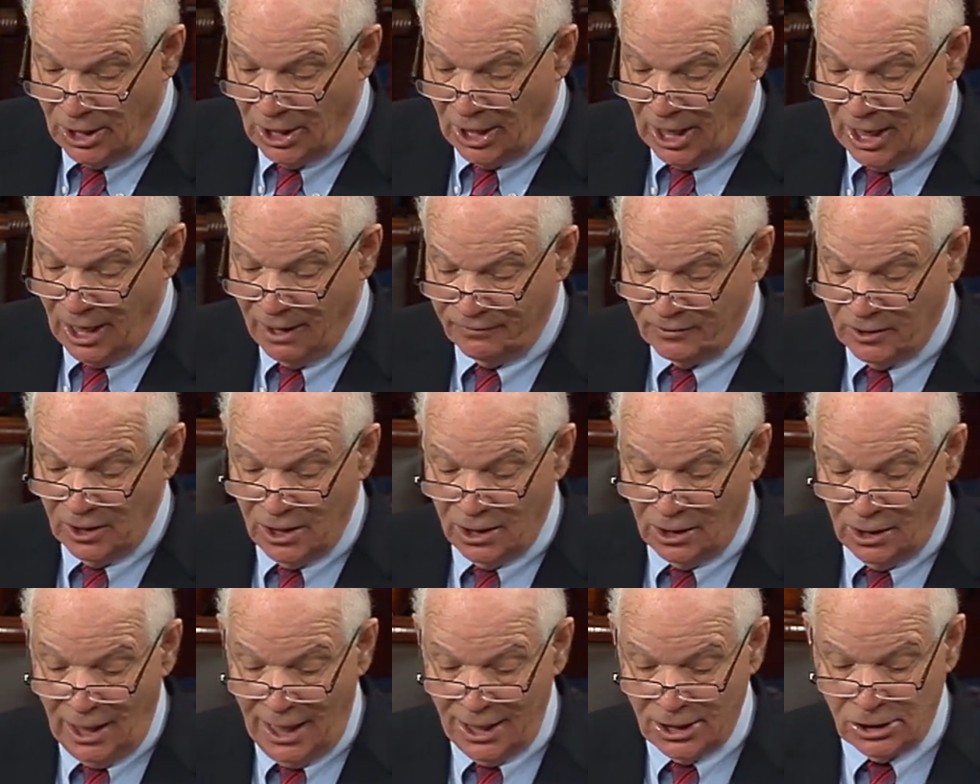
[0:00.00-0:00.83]
After the
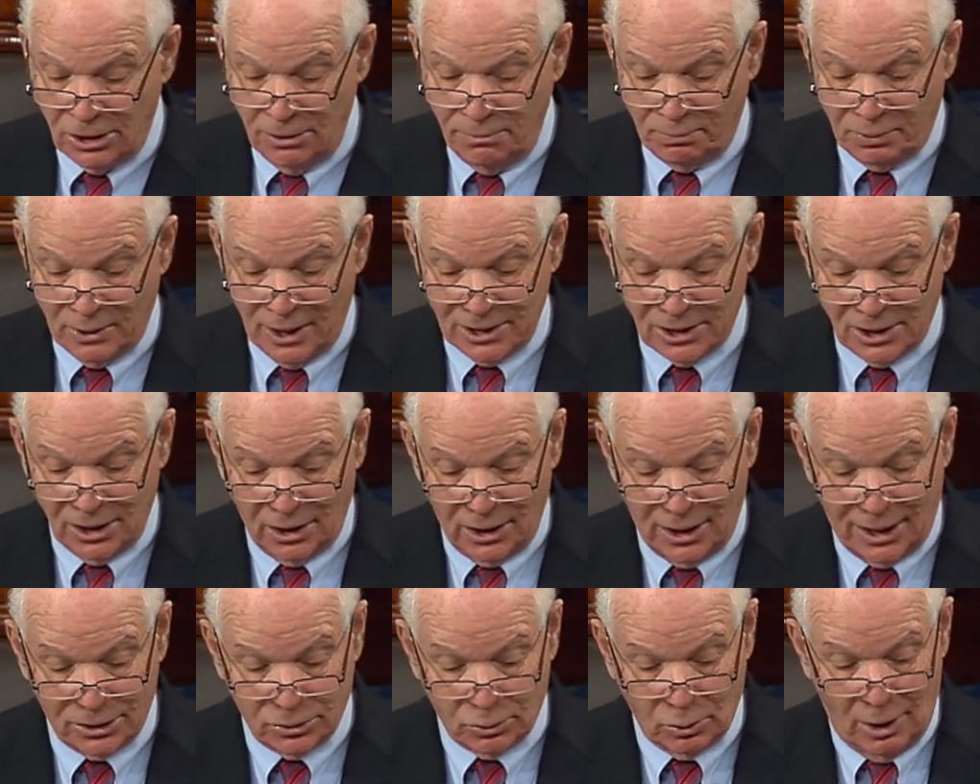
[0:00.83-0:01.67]
election,
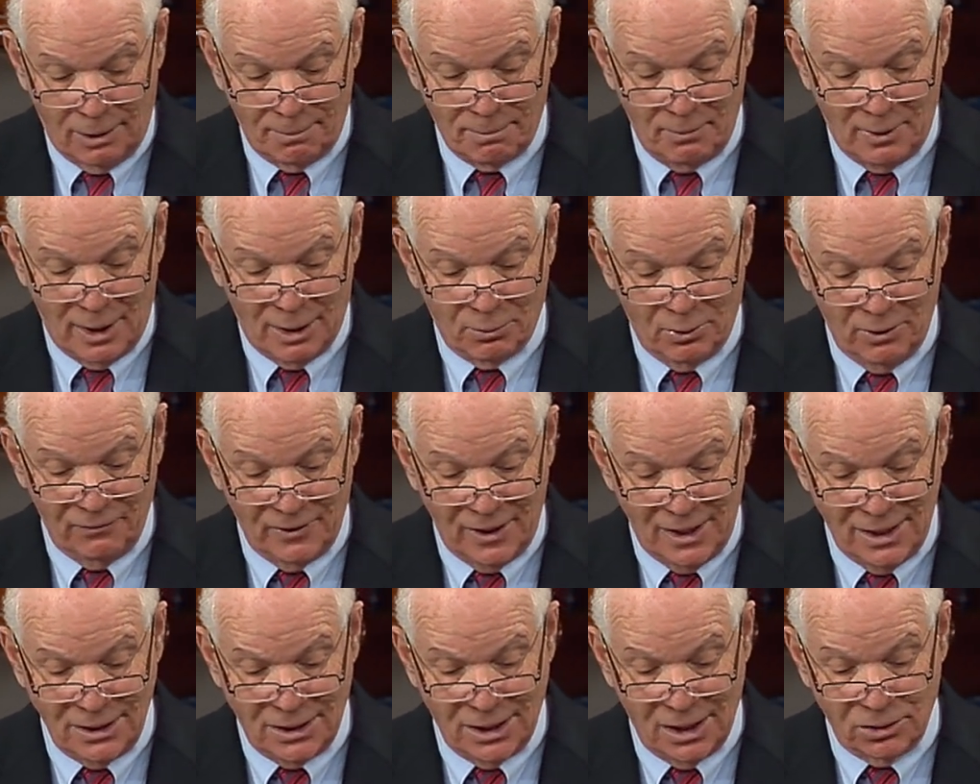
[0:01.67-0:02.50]
President-elect Trump met with
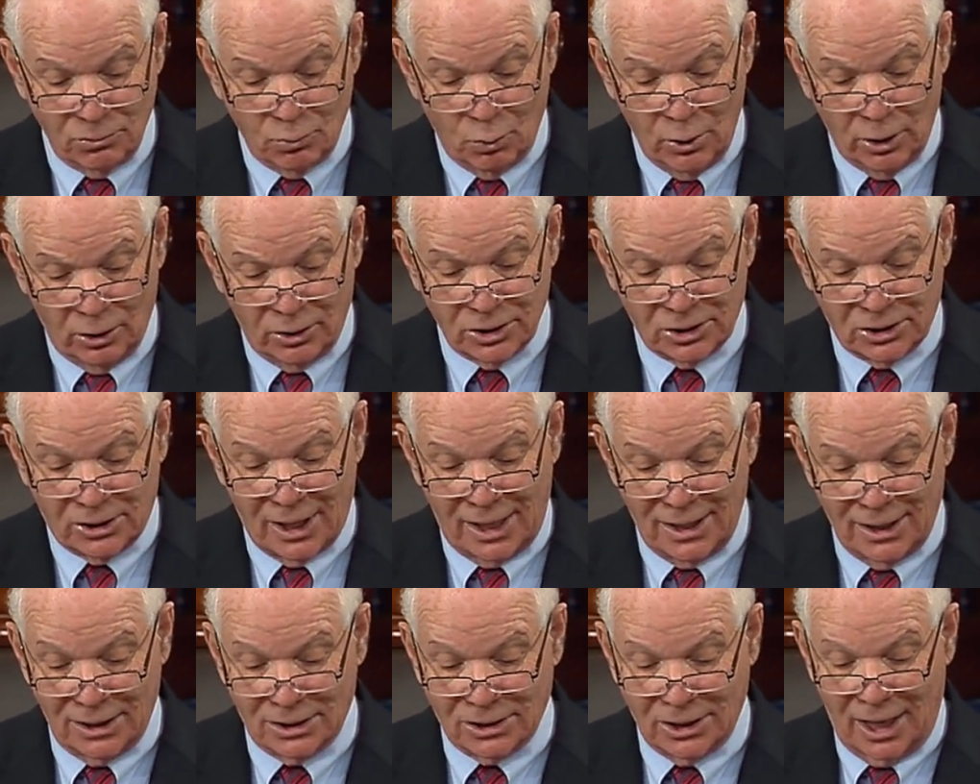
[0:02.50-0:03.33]
Indian real
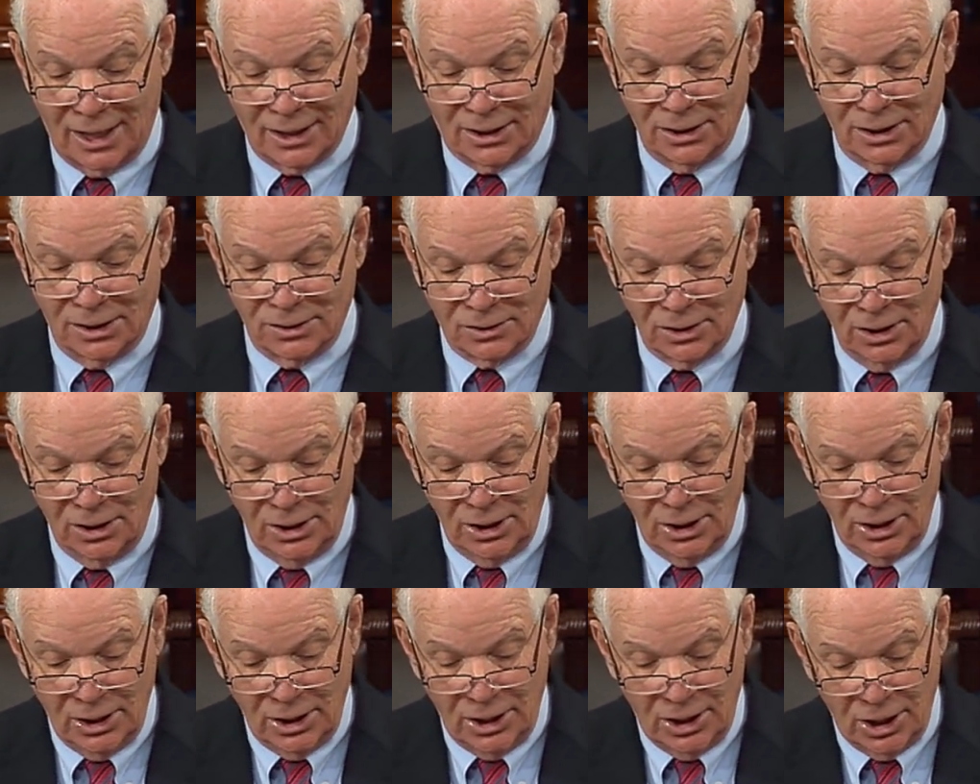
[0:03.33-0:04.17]
estate executives,
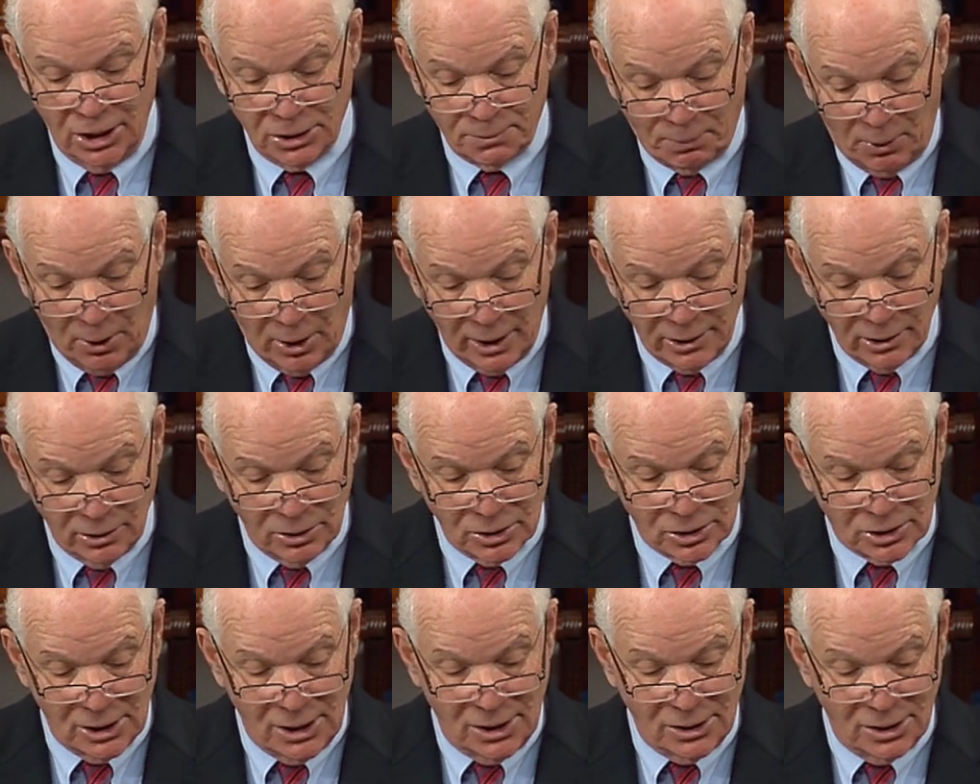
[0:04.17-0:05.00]
his
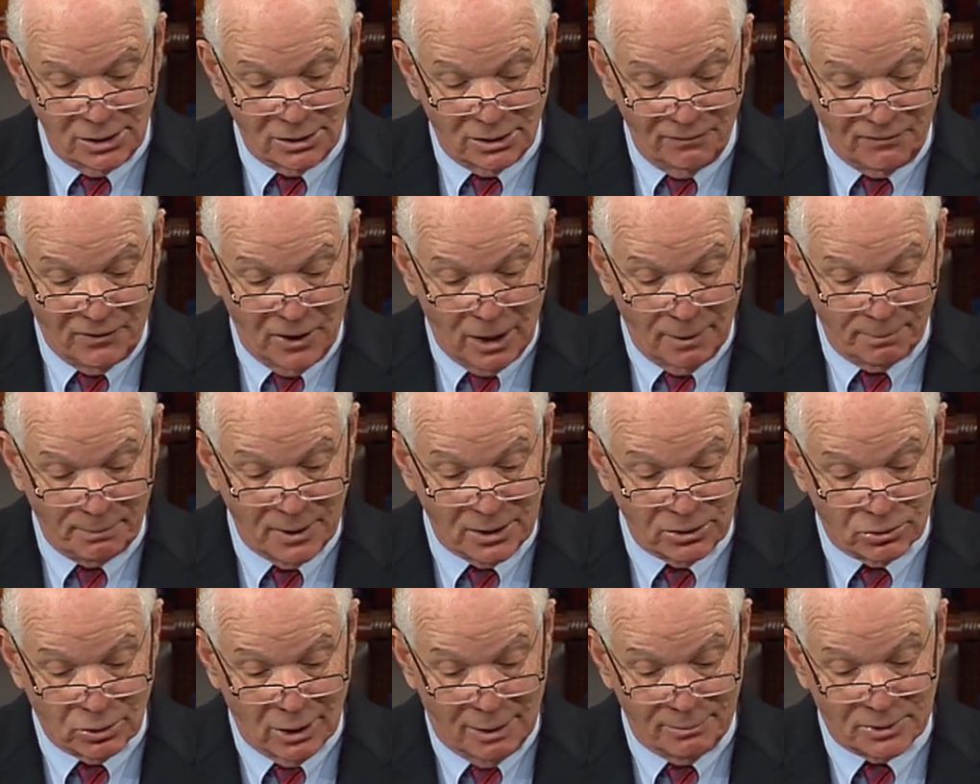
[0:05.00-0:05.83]
partners in the
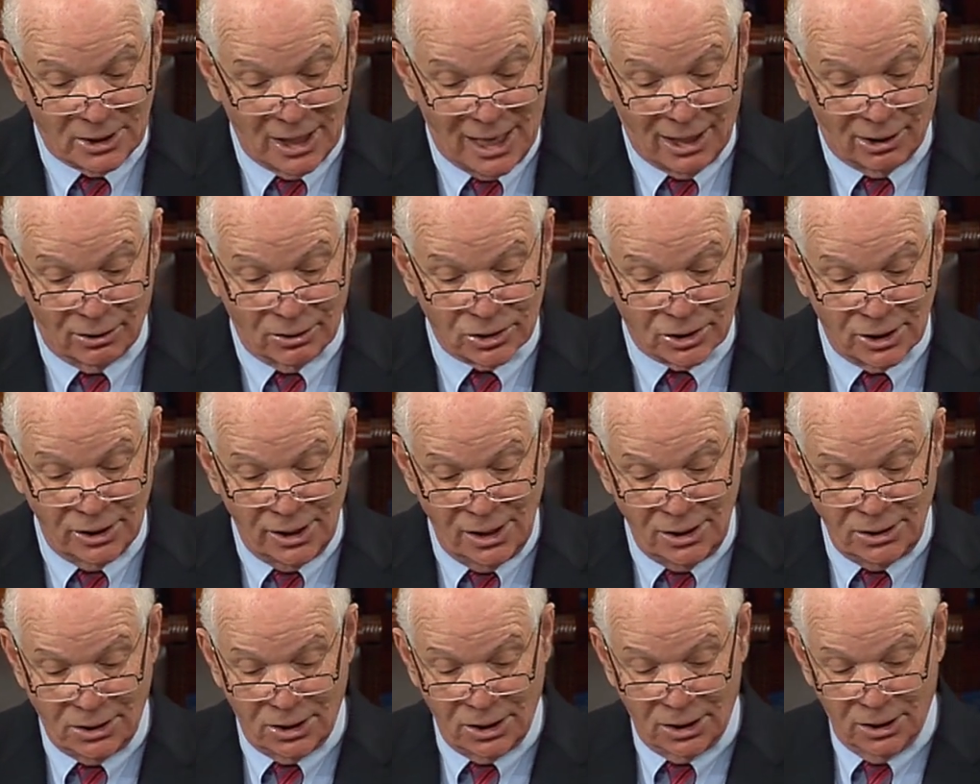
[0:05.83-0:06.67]
developing Trump Towers in
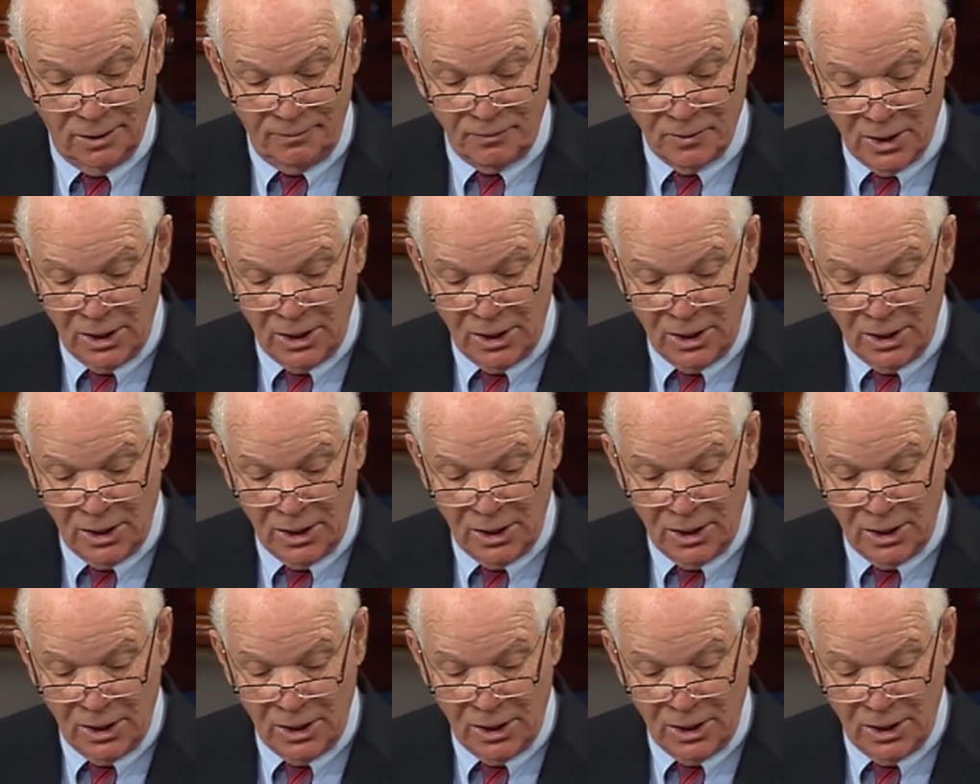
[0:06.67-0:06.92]
India,